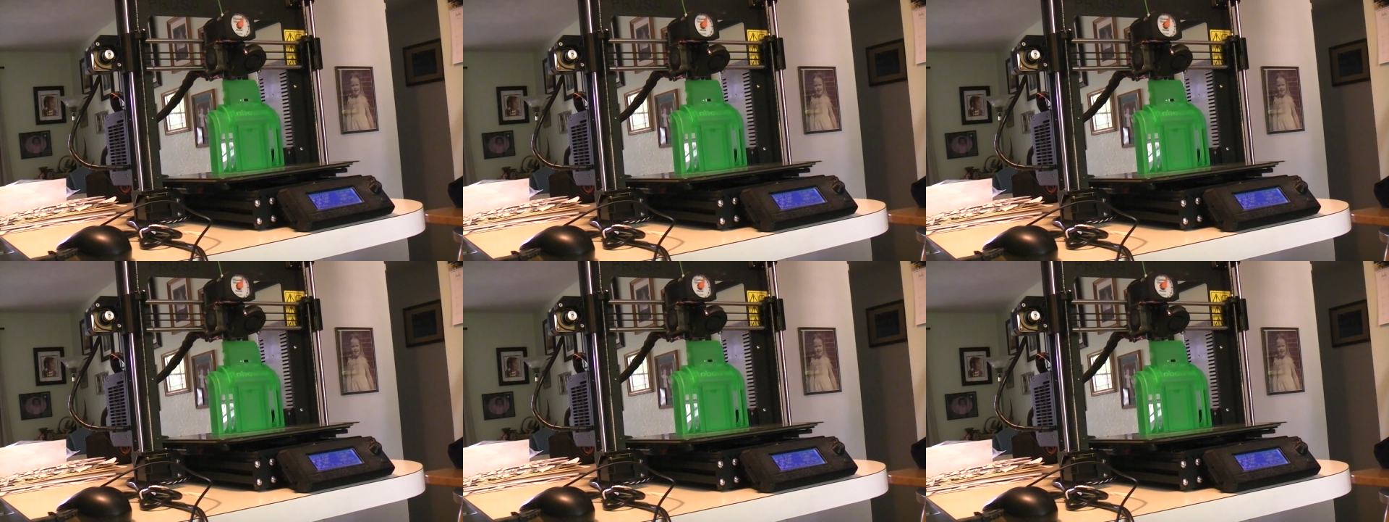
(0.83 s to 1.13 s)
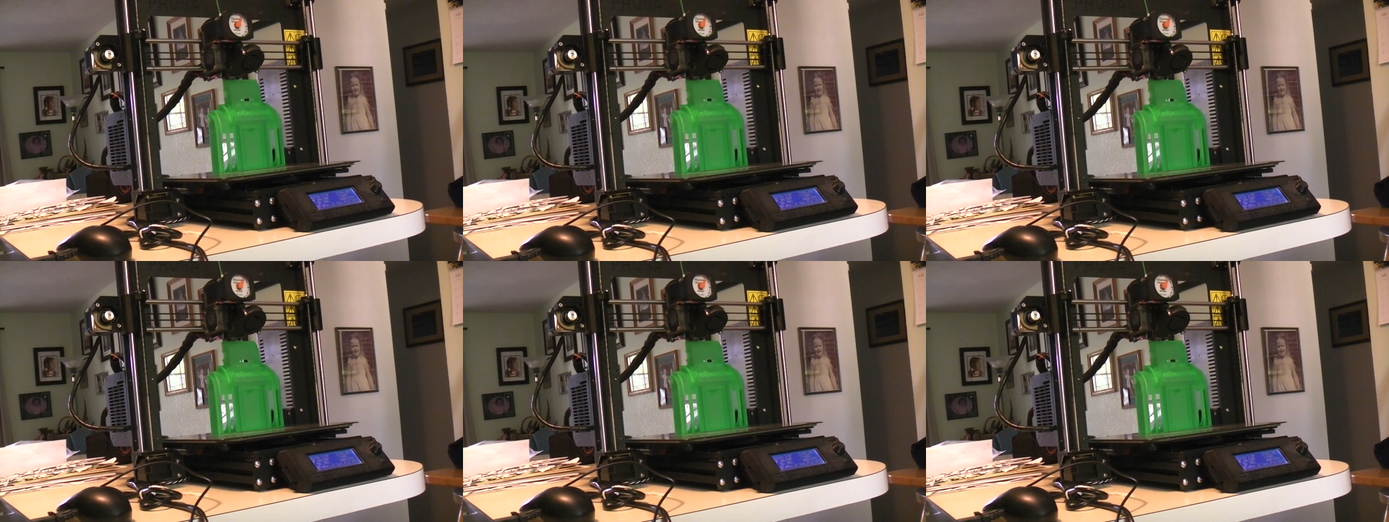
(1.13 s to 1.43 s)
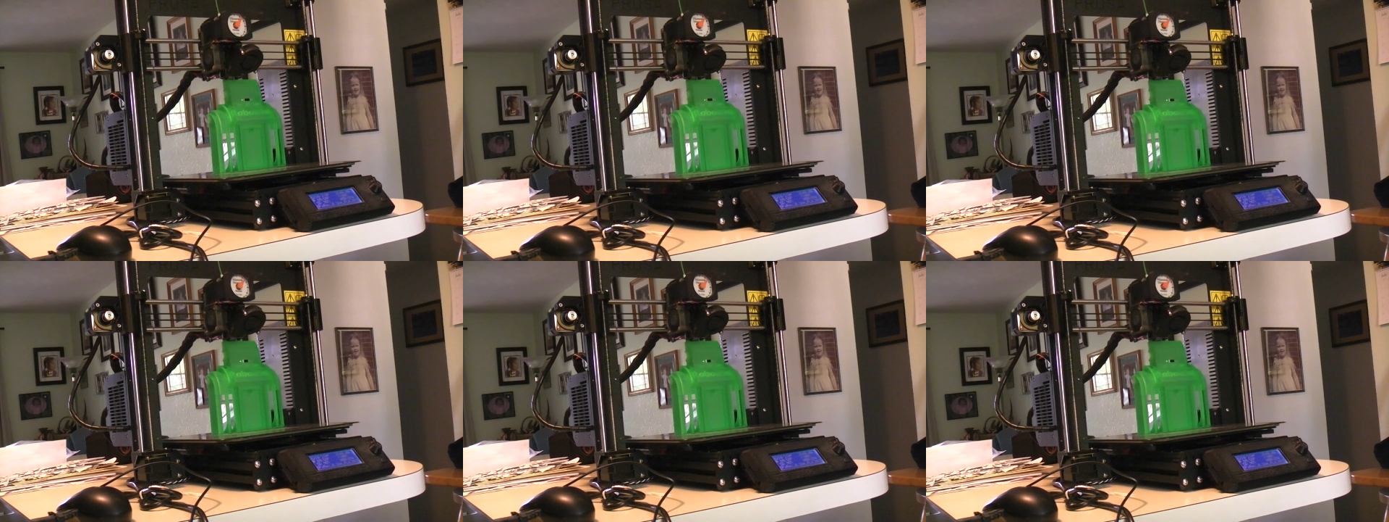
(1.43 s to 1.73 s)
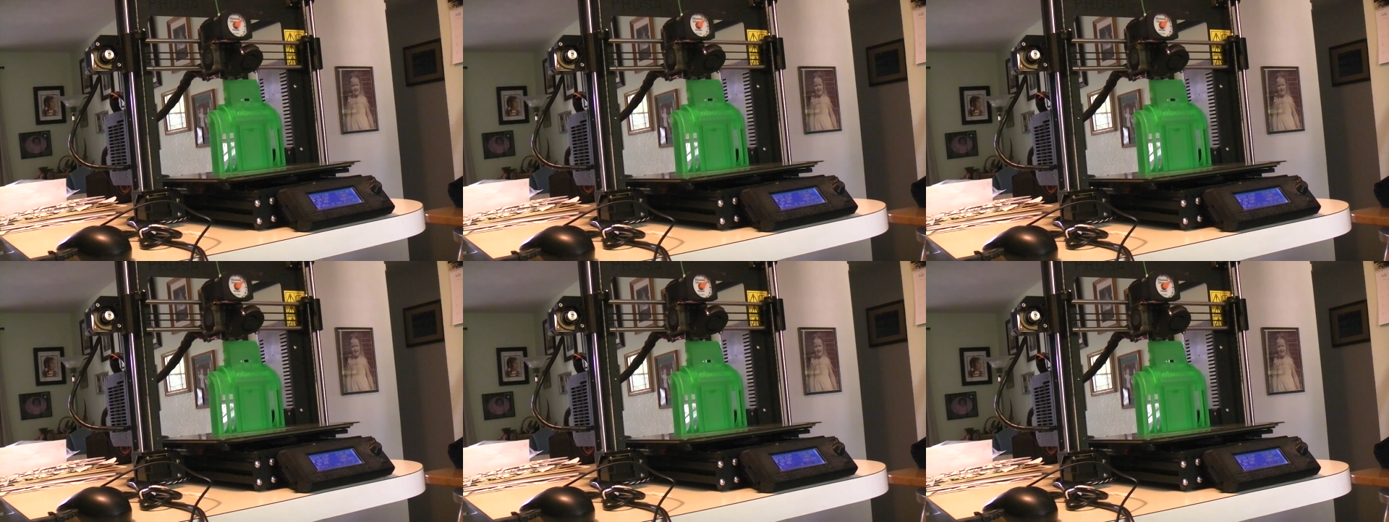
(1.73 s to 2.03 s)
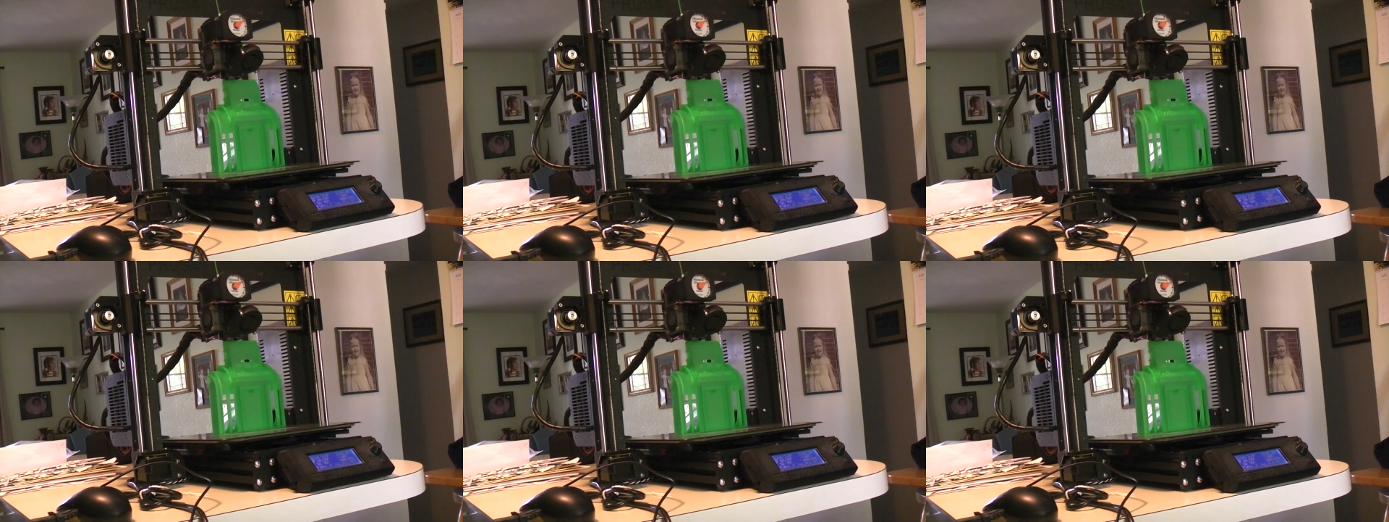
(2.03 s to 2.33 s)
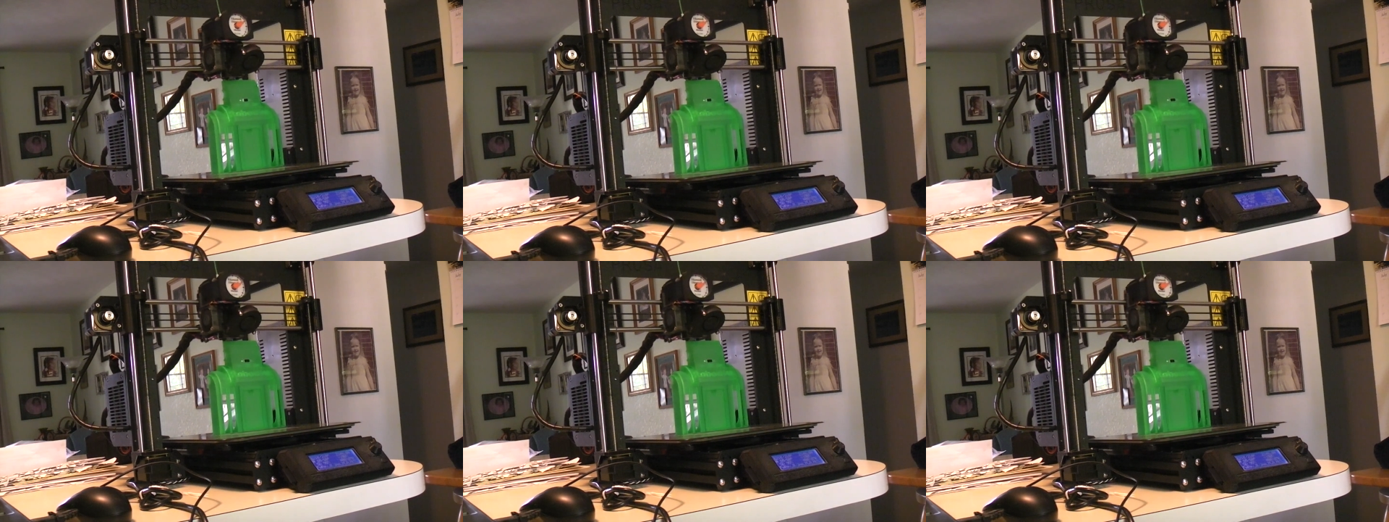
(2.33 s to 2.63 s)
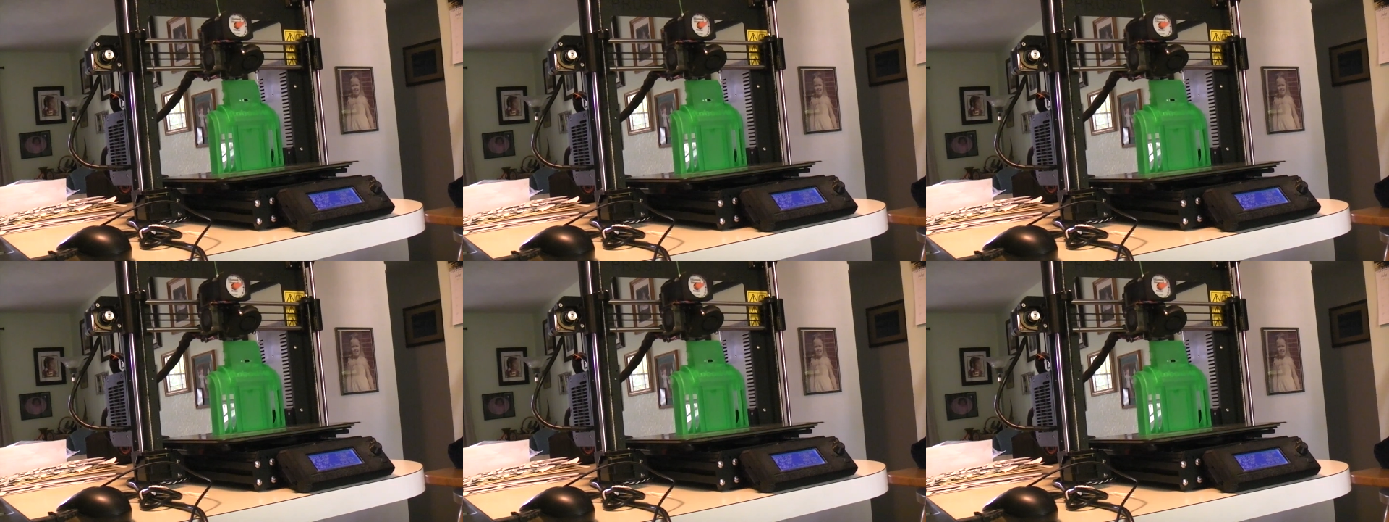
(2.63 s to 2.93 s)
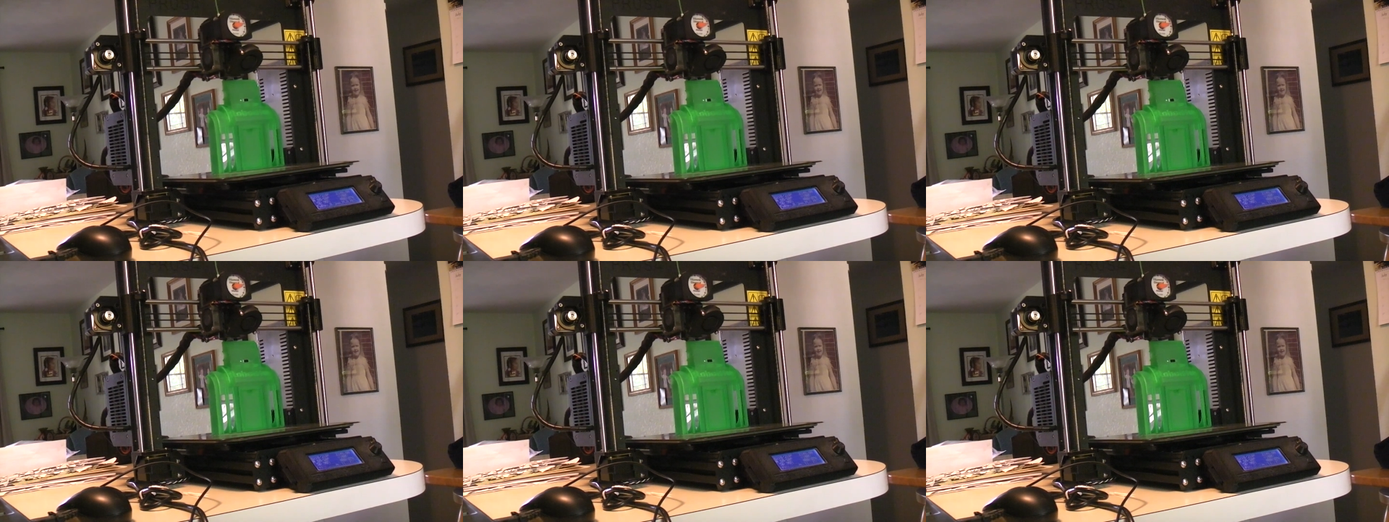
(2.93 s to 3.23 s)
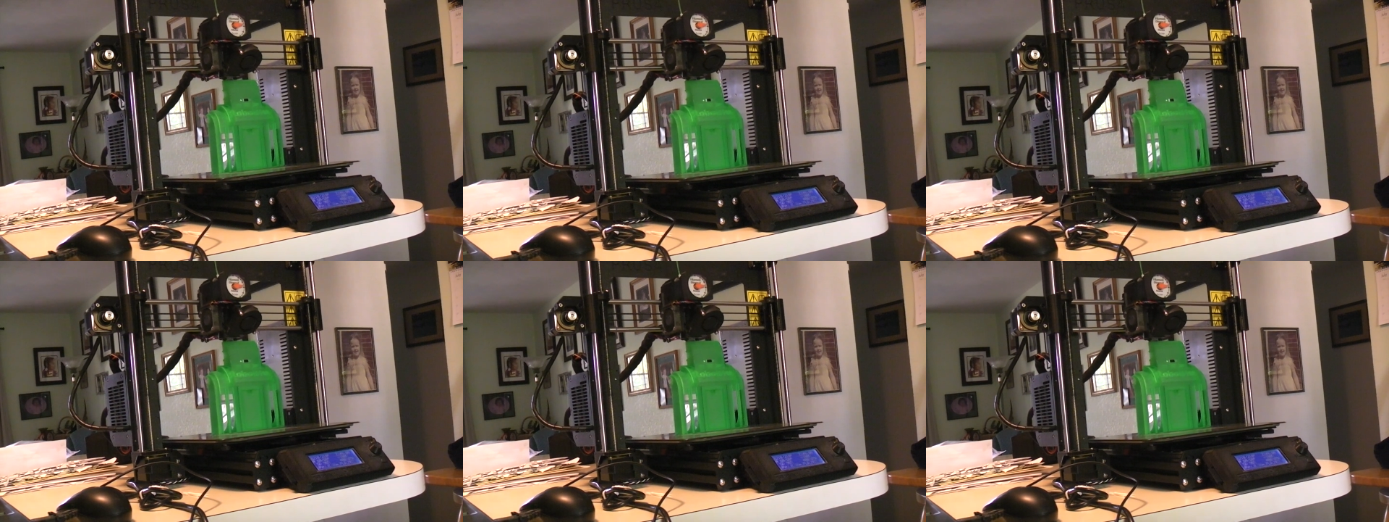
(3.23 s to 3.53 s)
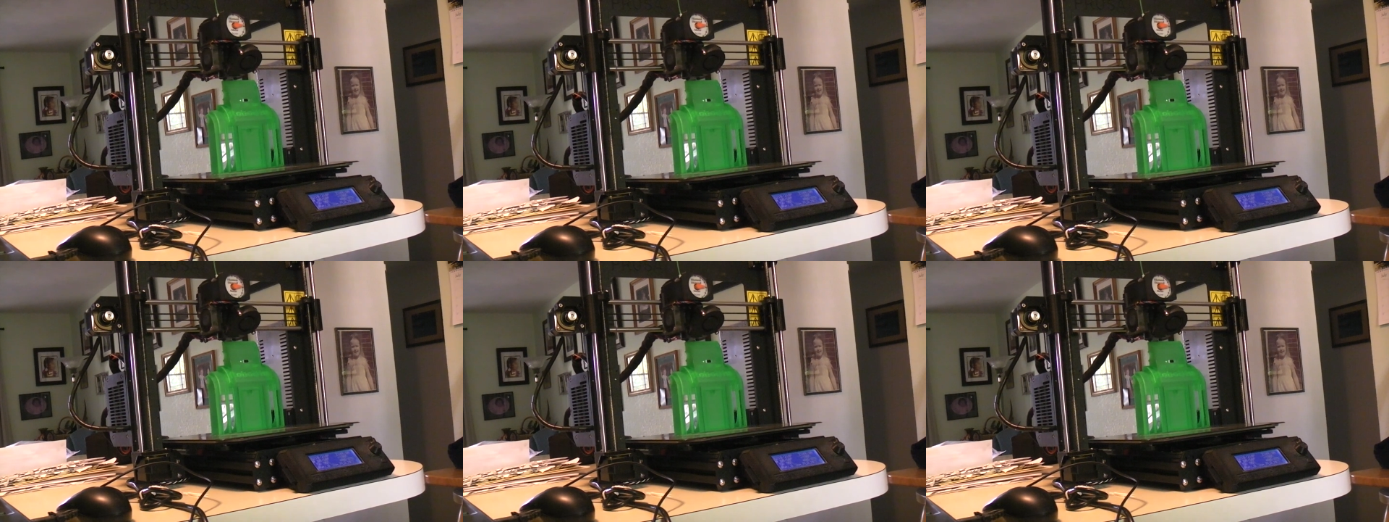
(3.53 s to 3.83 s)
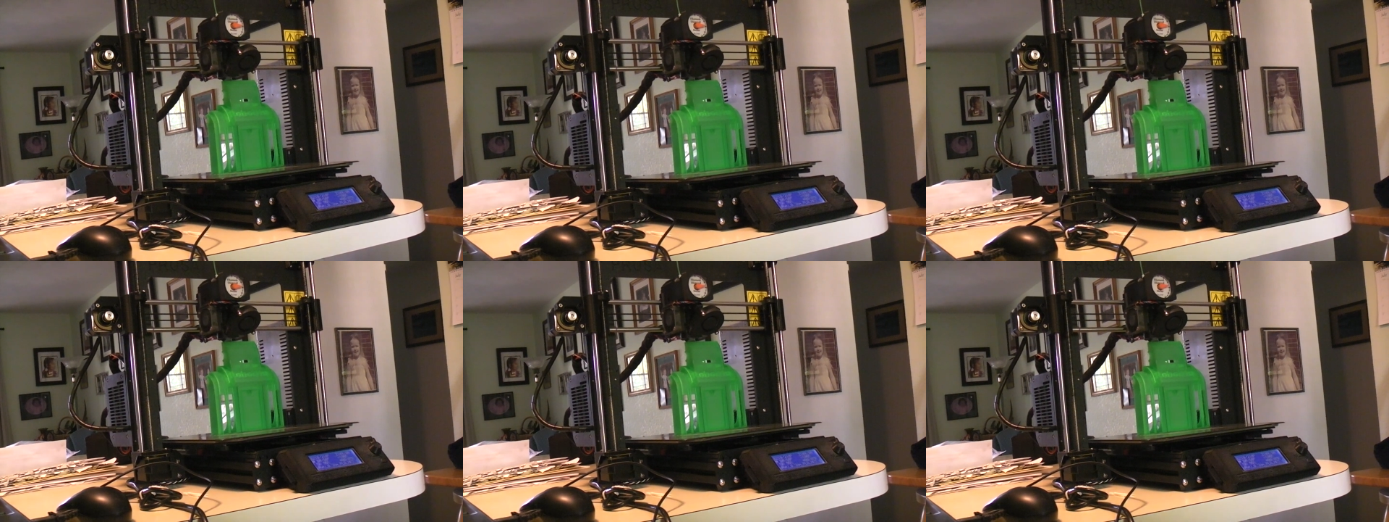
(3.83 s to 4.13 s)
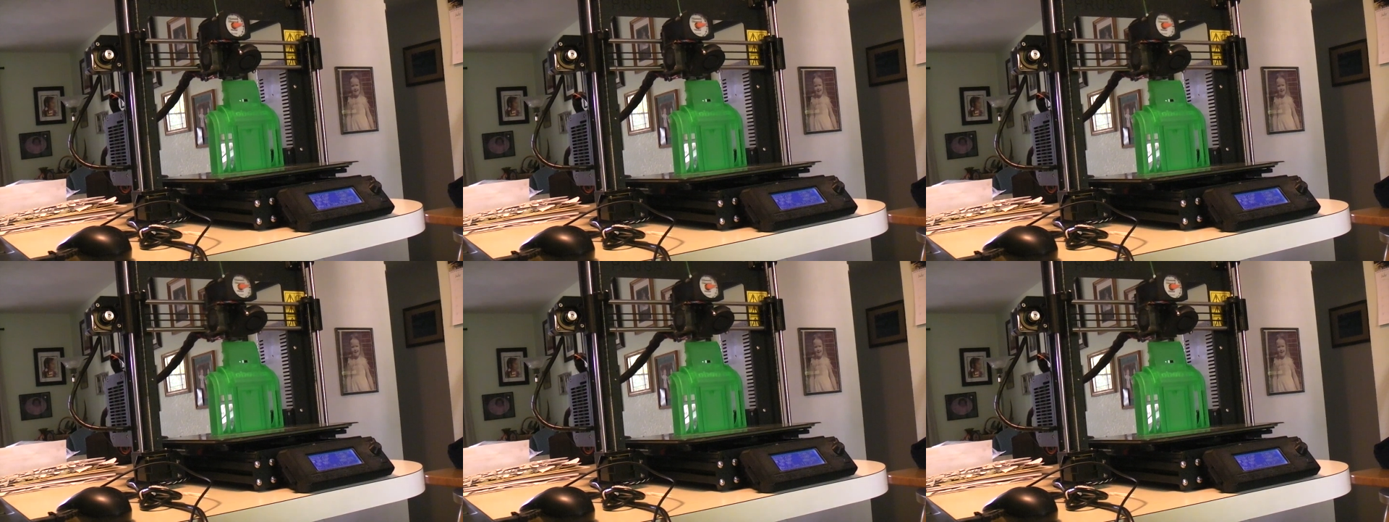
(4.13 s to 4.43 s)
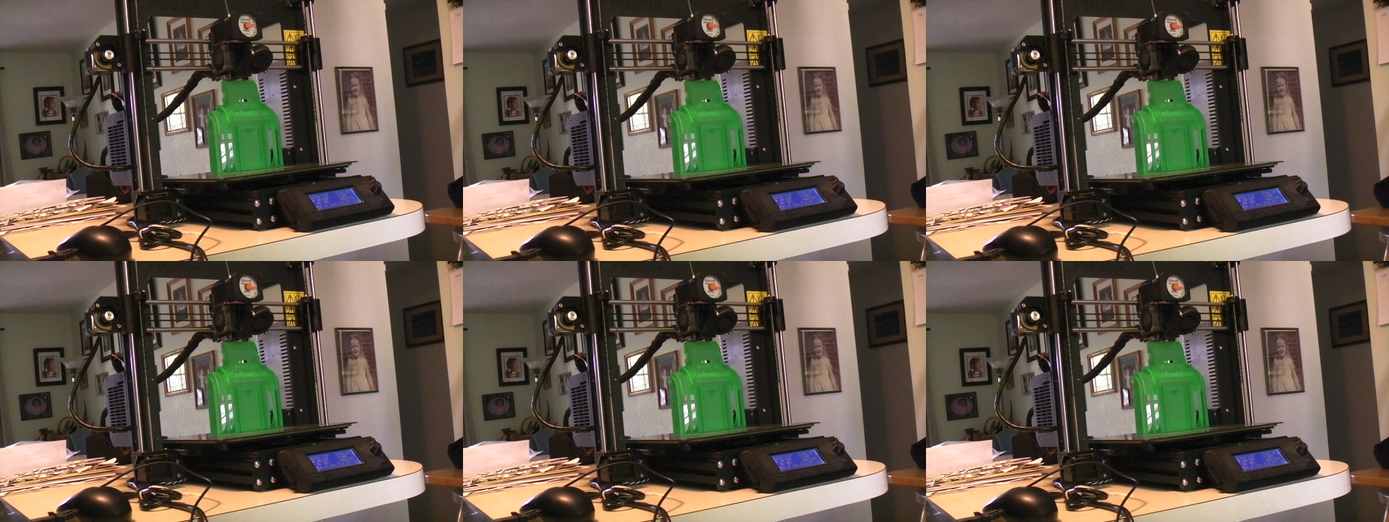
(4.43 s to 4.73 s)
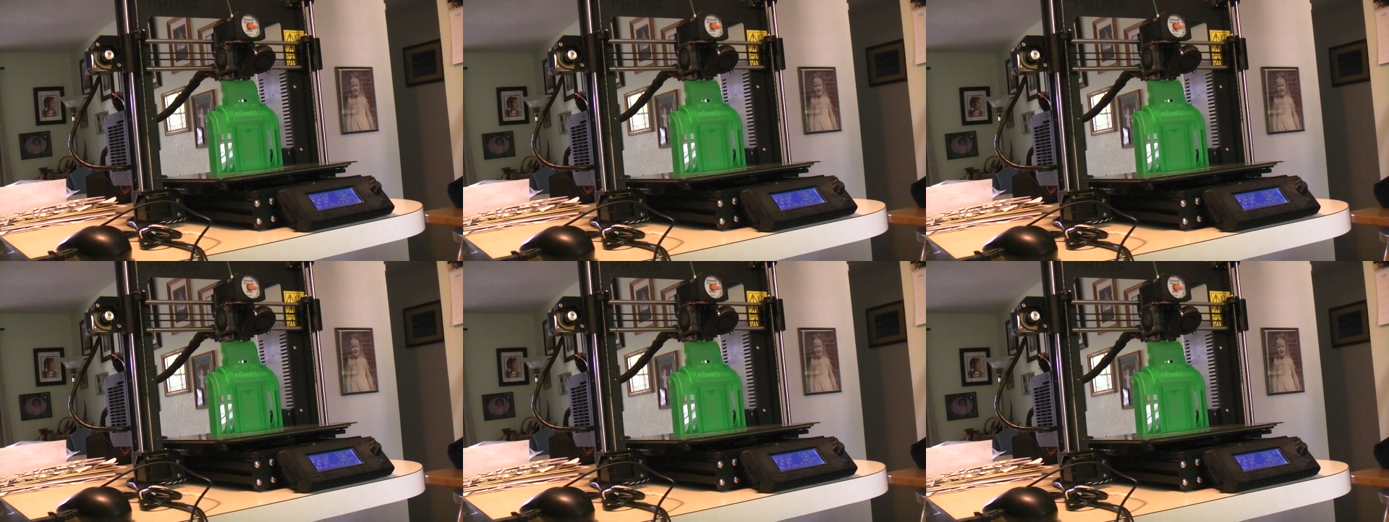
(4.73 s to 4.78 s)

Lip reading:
Nobody's mouth can be seen.